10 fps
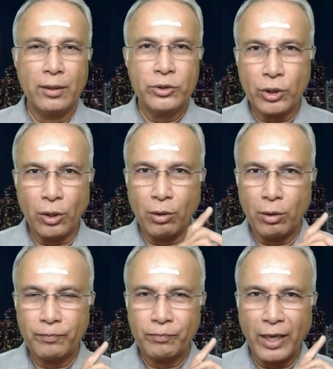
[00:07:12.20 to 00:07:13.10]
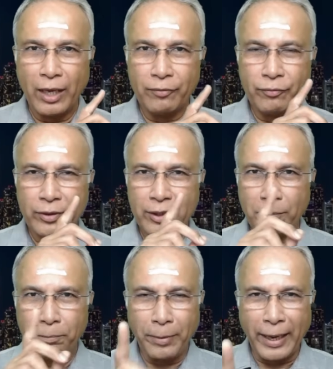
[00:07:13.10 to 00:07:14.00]
So if the
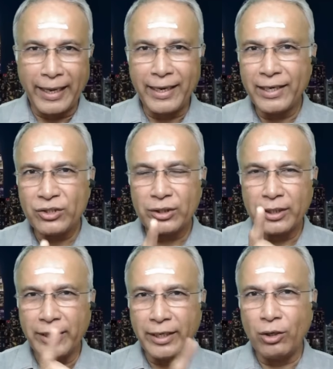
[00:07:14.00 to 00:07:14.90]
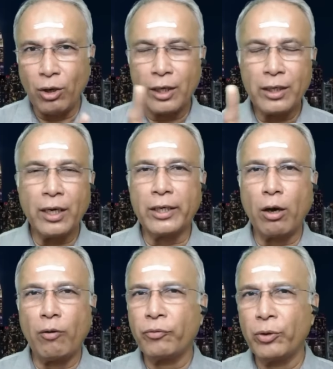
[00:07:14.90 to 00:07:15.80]
pilots did not cut
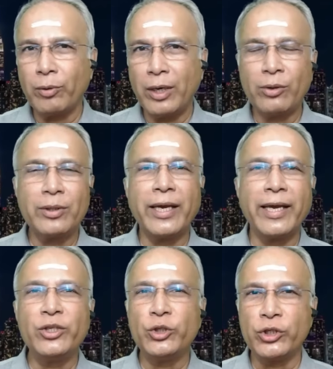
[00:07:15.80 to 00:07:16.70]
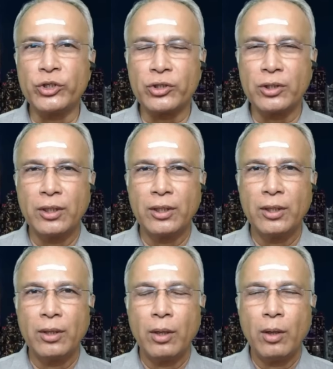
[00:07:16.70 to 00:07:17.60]
off fuel to the engines,
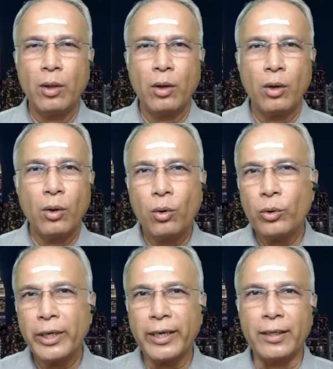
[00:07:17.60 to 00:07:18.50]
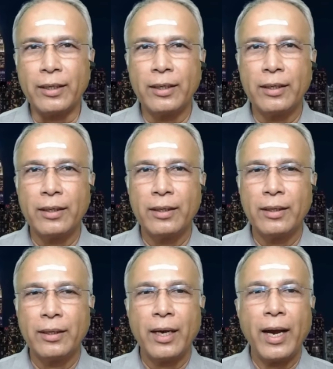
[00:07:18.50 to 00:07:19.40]
who did?
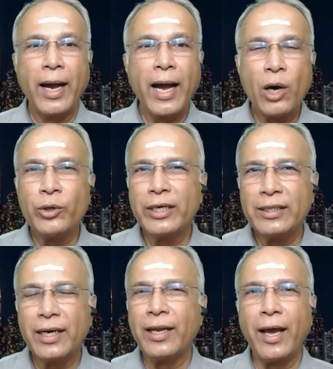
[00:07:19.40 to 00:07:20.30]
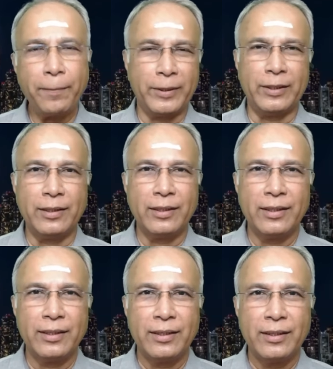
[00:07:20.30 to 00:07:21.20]
How did that happen?
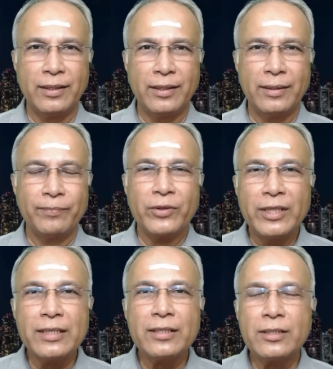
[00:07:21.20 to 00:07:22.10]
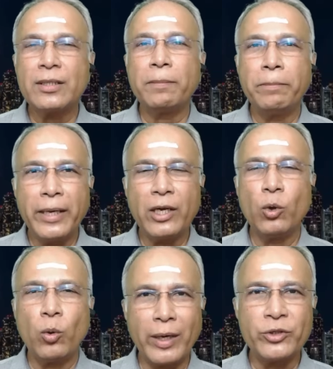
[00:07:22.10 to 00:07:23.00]
This is a big
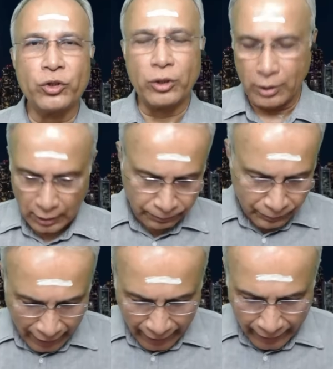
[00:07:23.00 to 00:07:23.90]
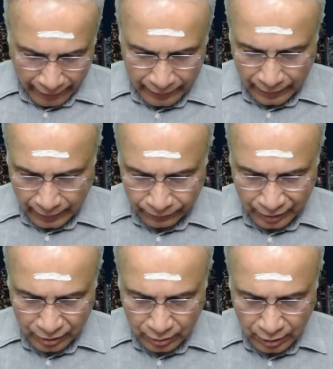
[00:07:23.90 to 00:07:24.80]
question. And
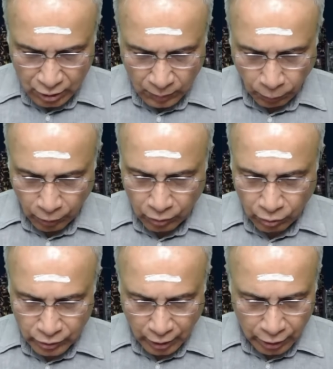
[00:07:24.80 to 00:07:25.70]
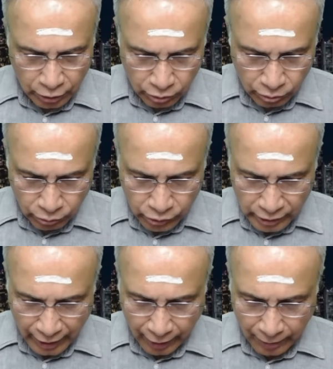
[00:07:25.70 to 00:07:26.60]
this report goes on to
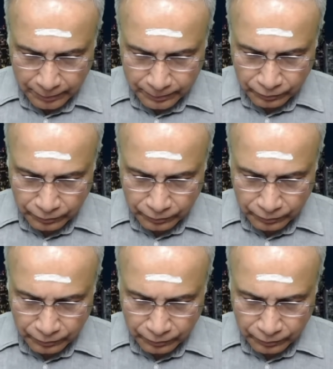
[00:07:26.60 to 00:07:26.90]
say